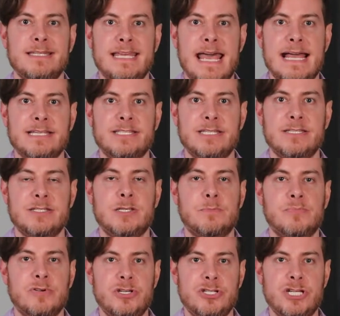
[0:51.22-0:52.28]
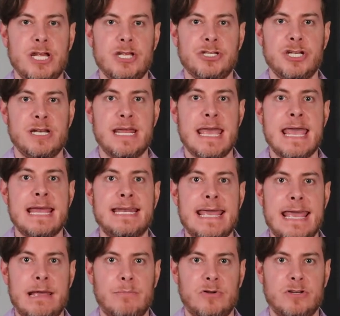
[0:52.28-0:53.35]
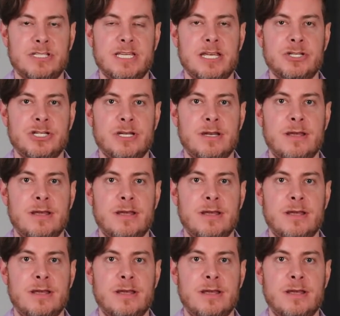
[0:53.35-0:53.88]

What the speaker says: taxes, depreciation, and amortization.